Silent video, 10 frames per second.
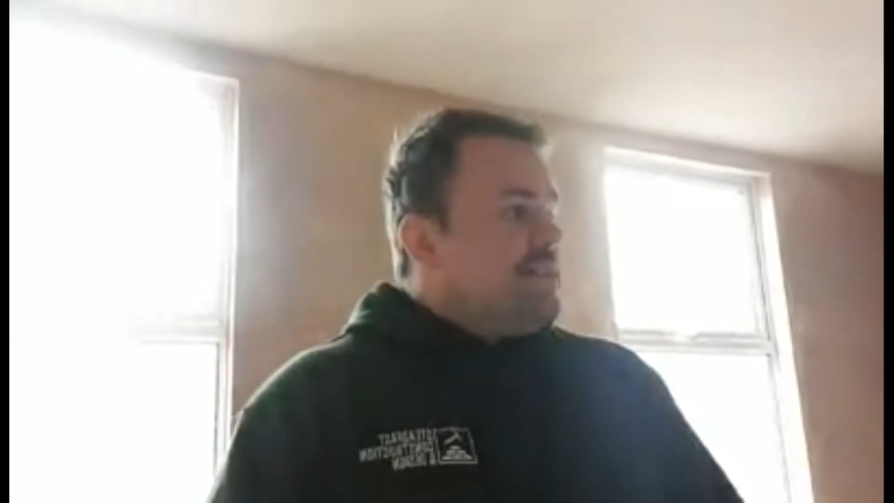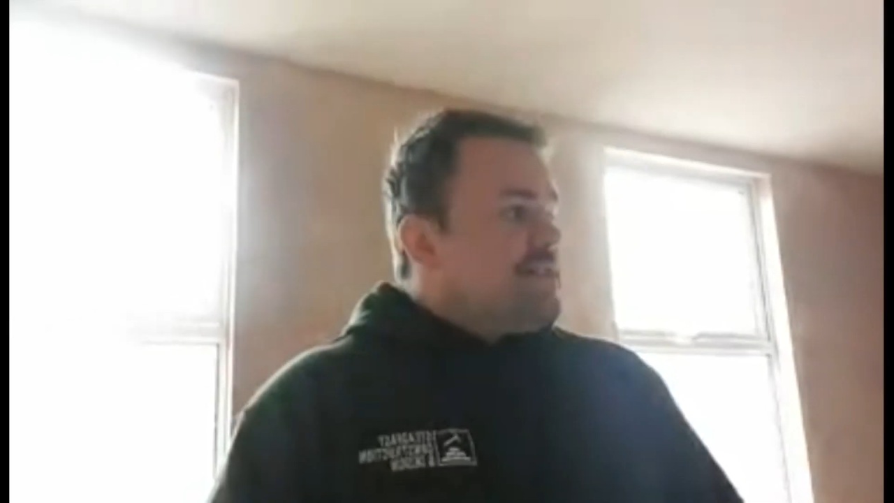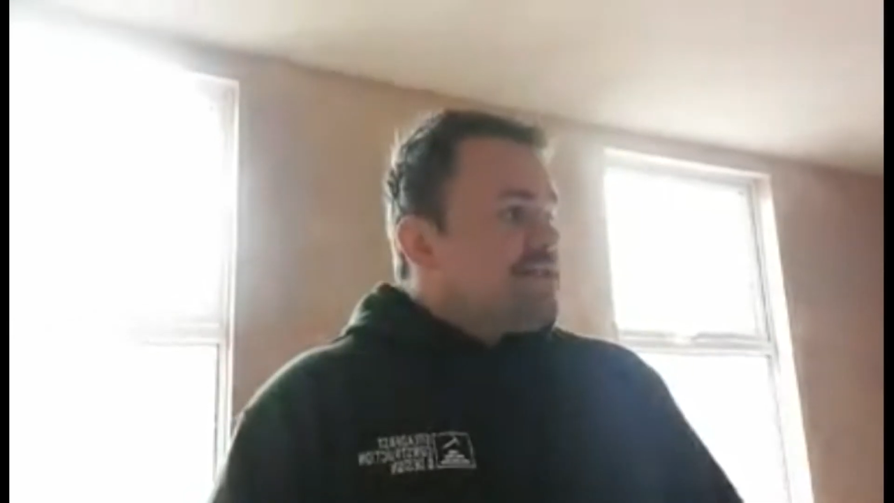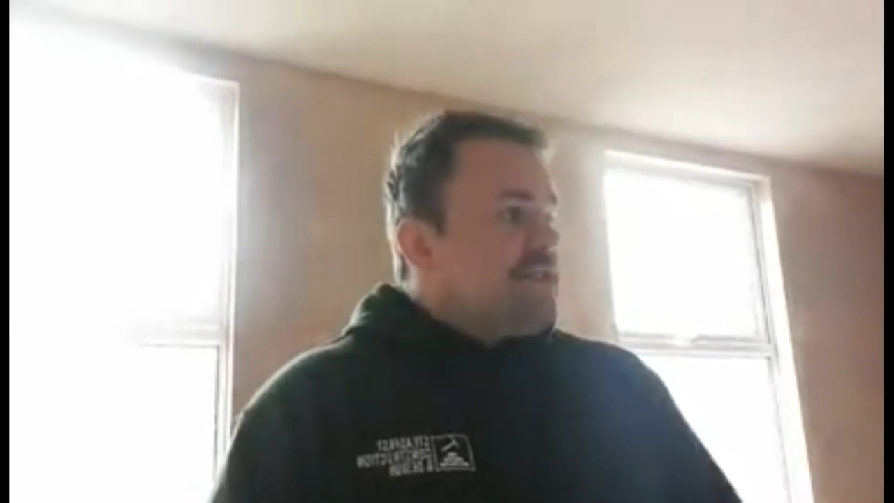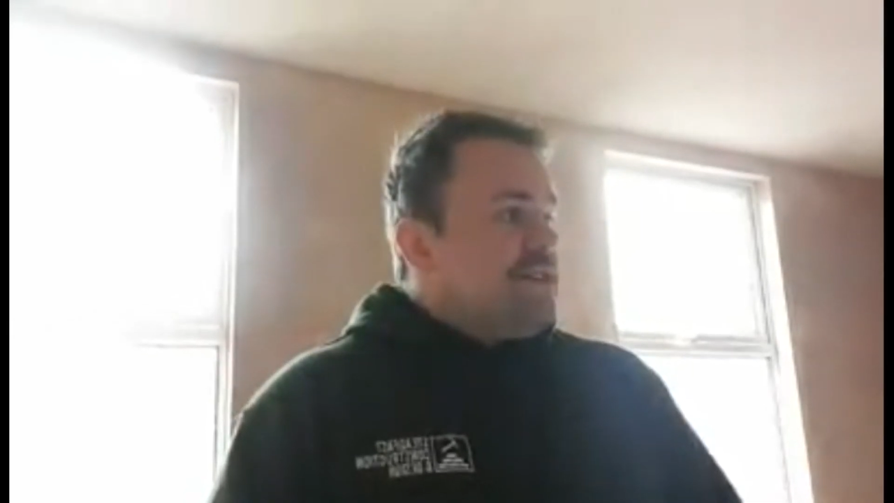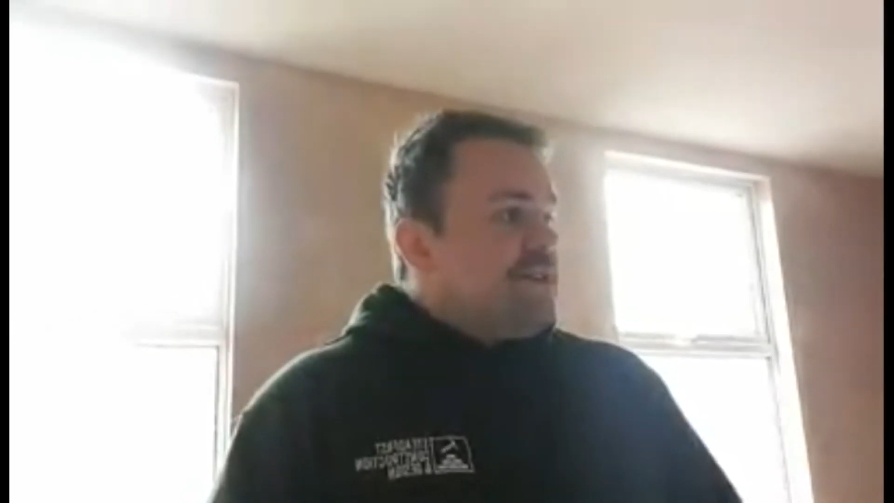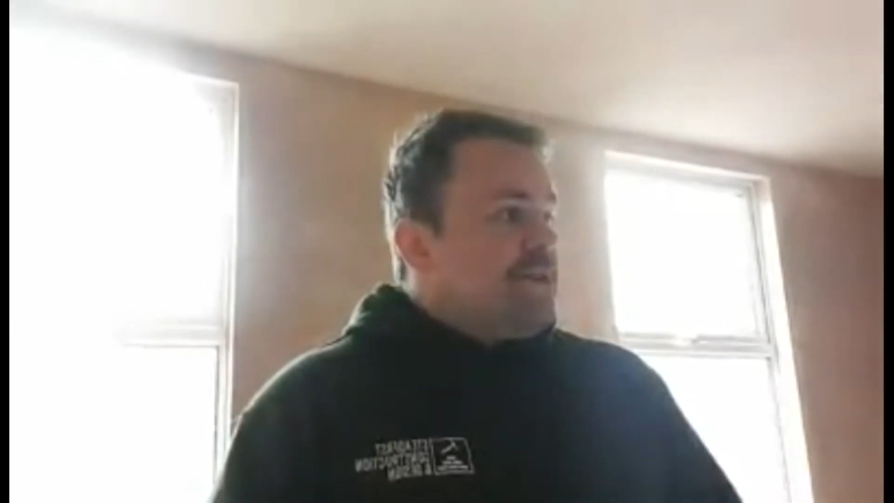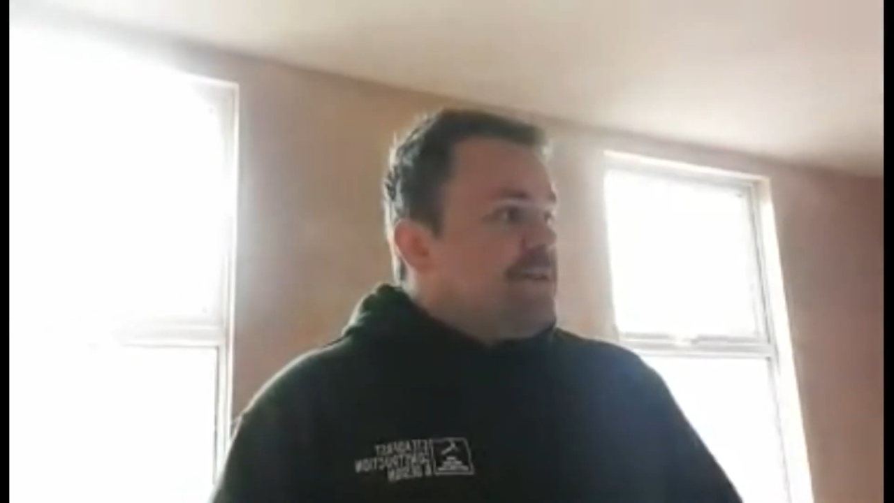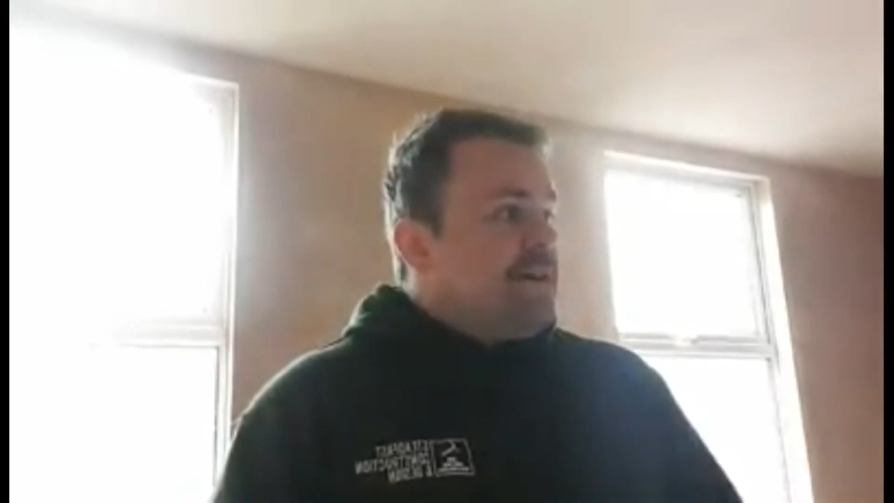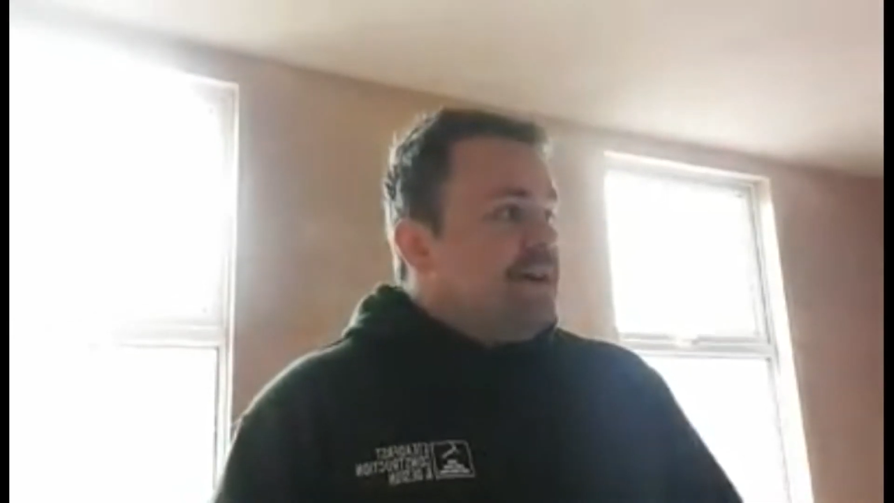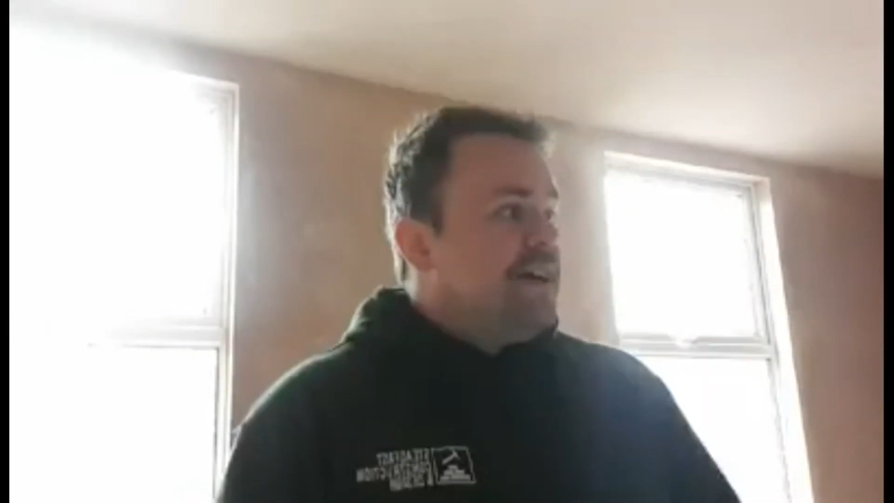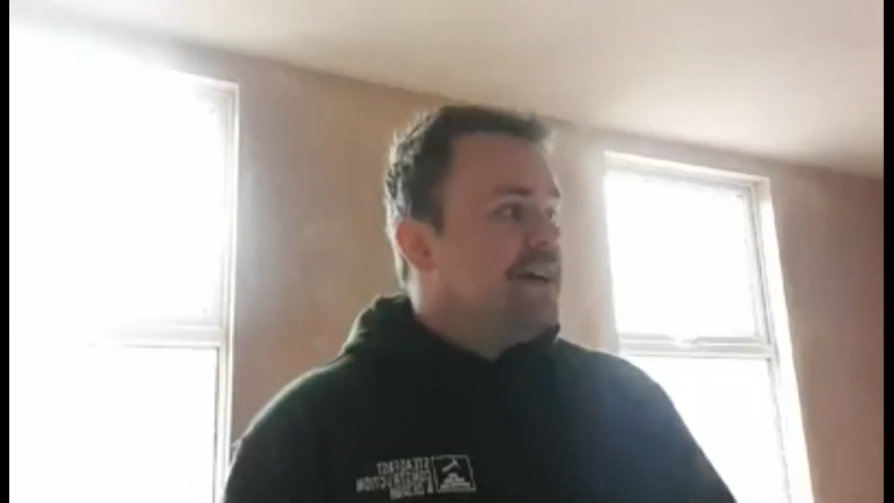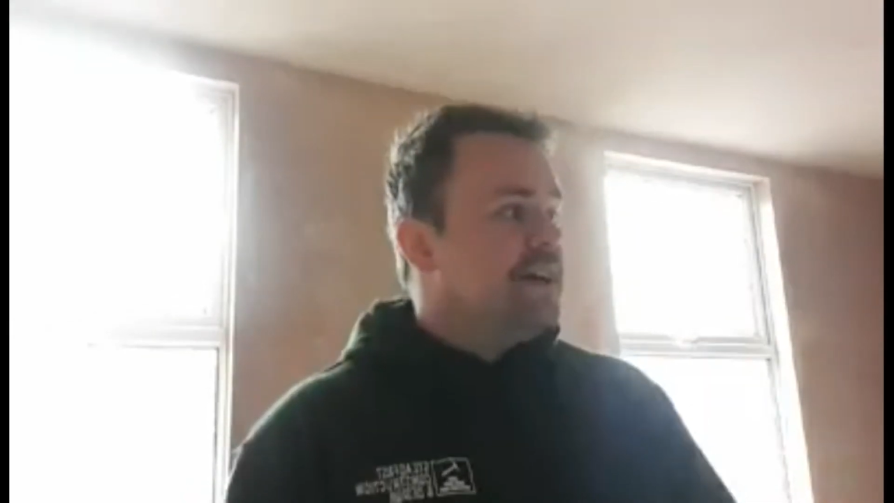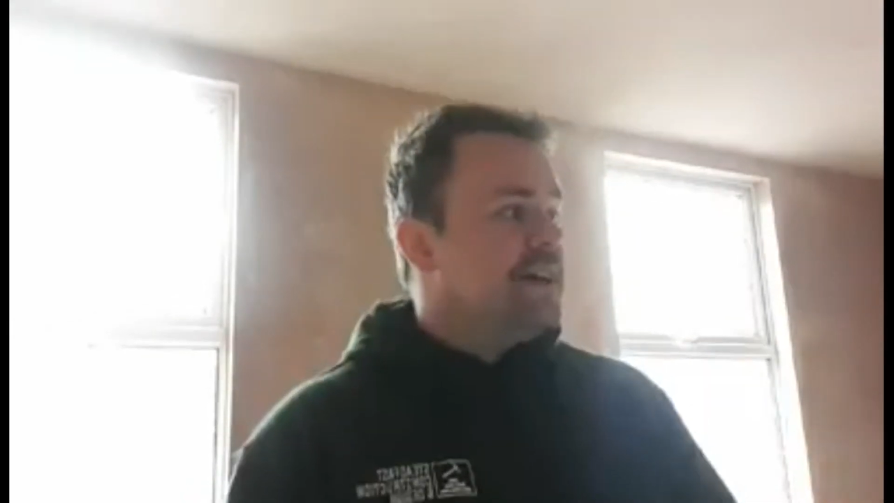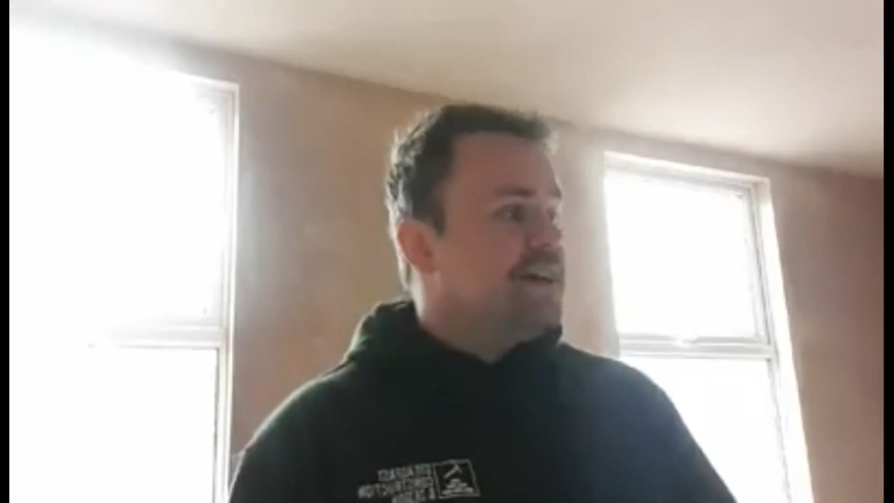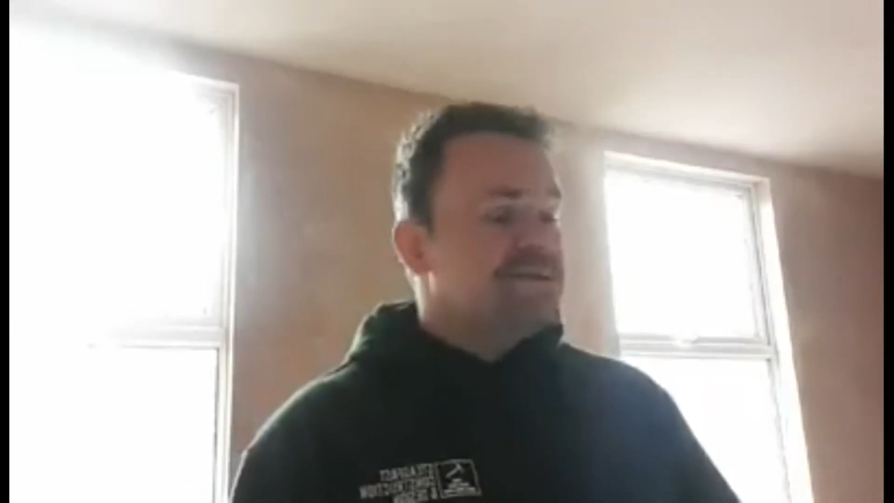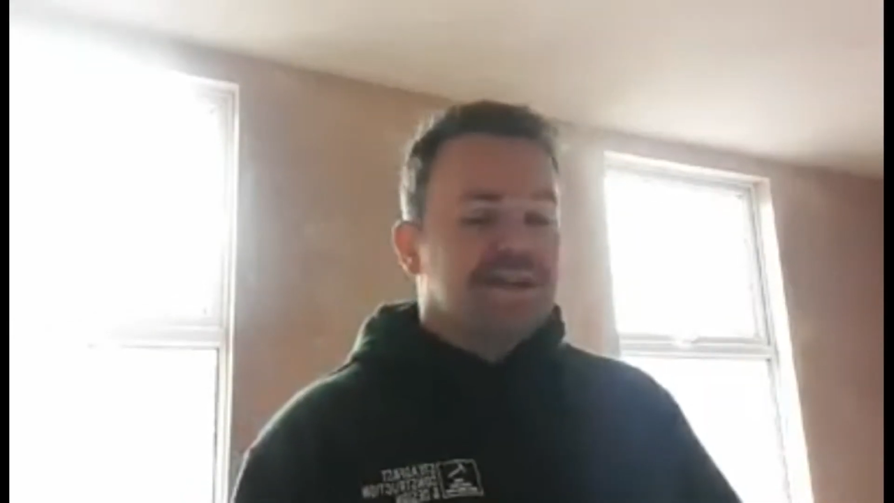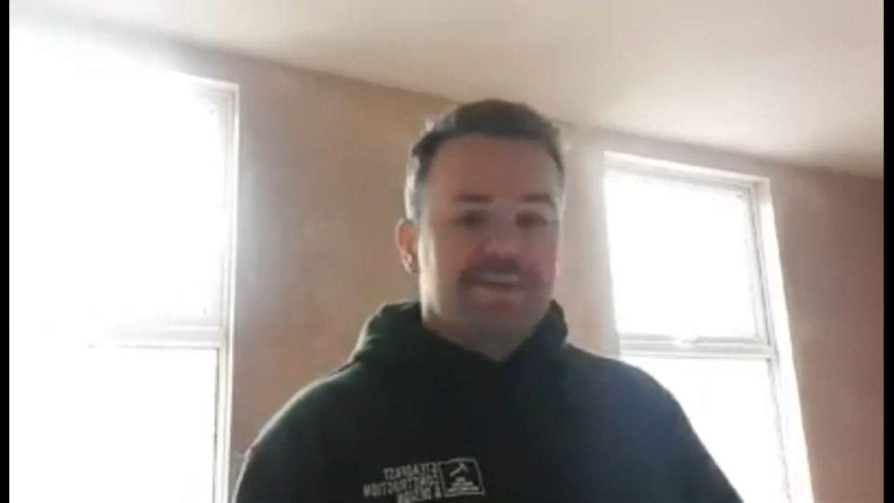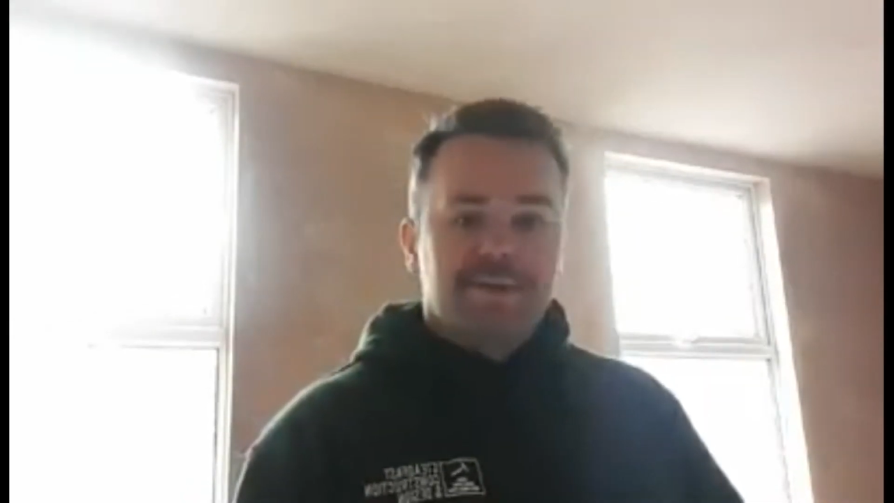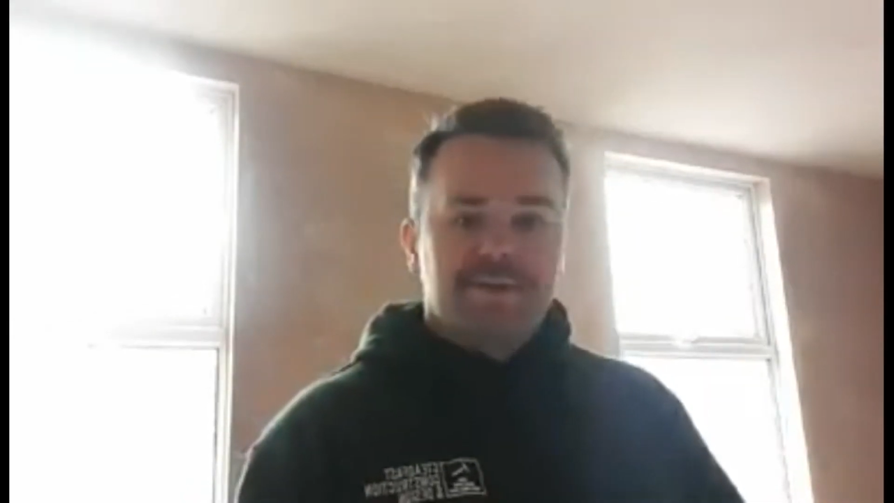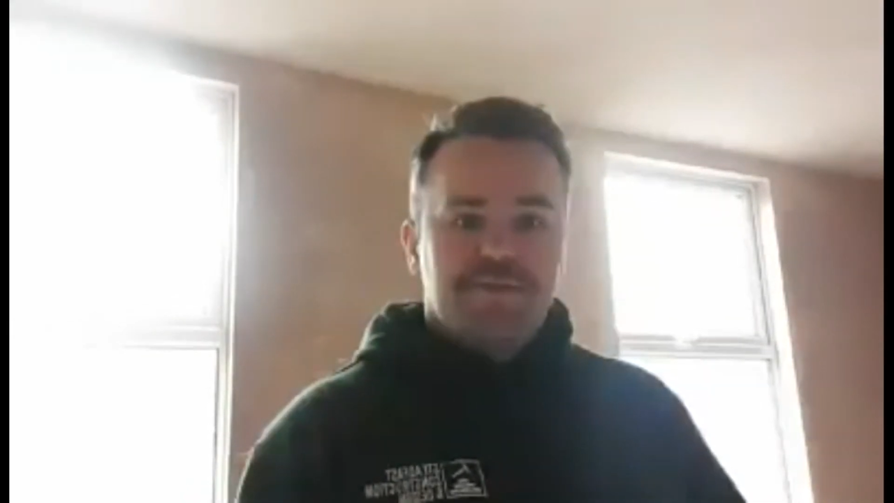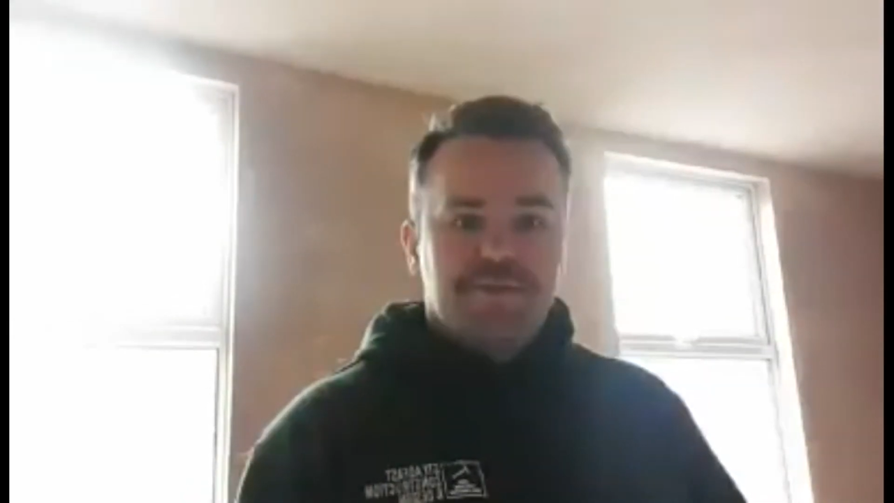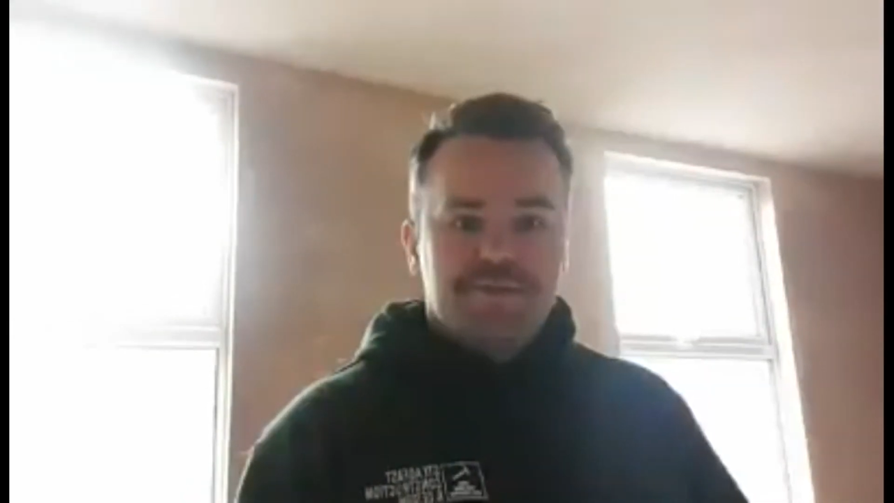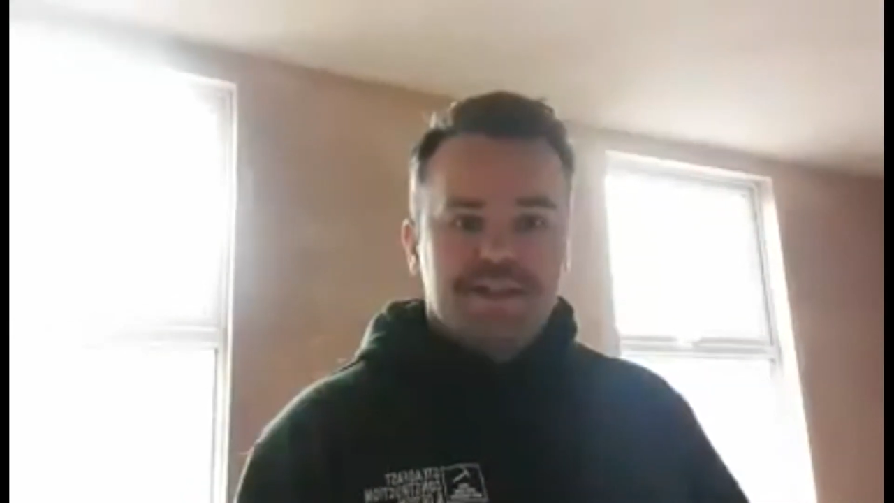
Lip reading: So he will keep you informed,